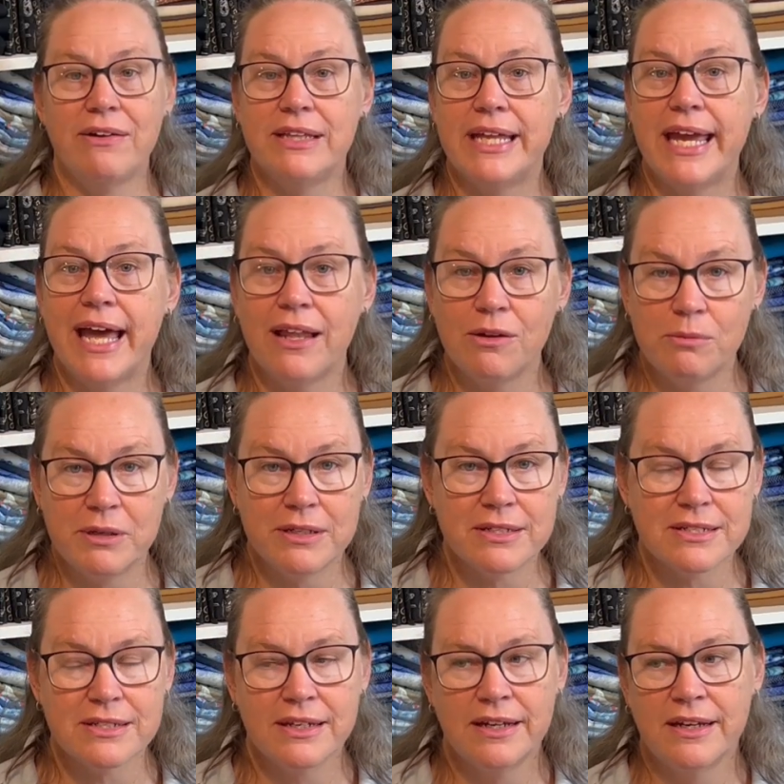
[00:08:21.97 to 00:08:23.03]
in the
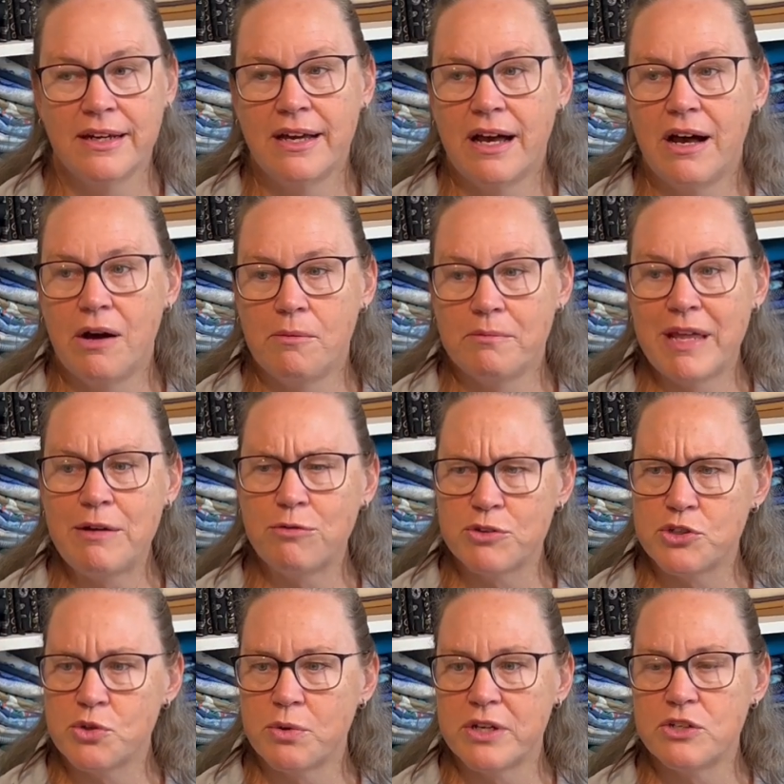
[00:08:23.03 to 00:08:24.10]
elements. They've
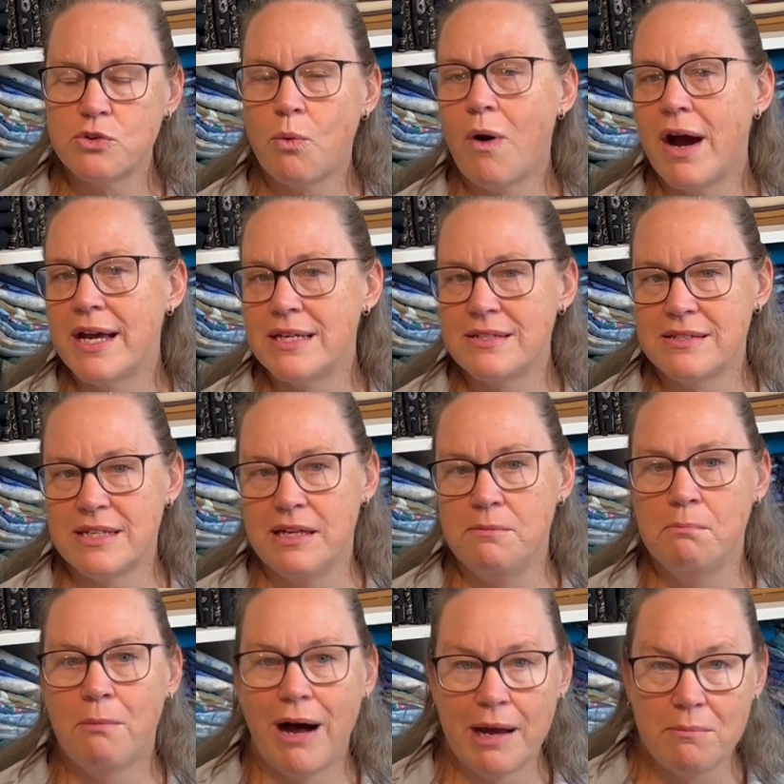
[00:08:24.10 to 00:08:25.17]
restored it twice
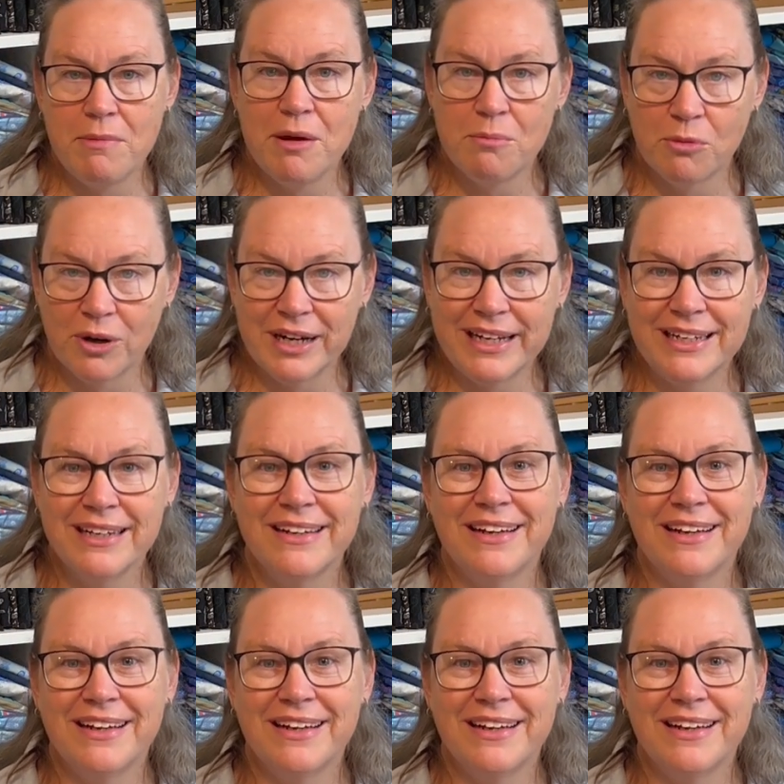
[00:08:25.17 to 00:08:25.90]
in my memory.